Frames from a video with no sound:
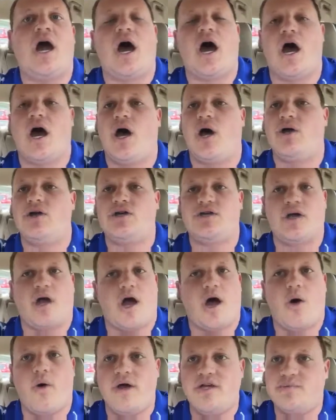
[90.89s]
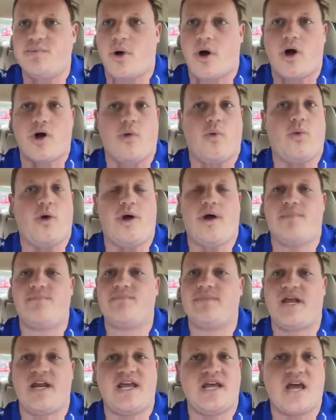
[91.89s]
always part of
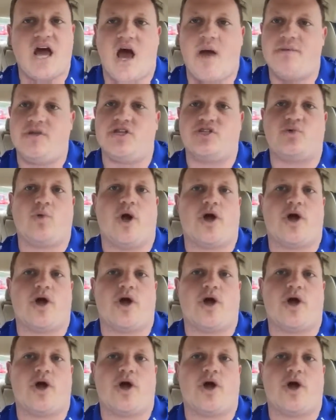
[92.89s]
any communist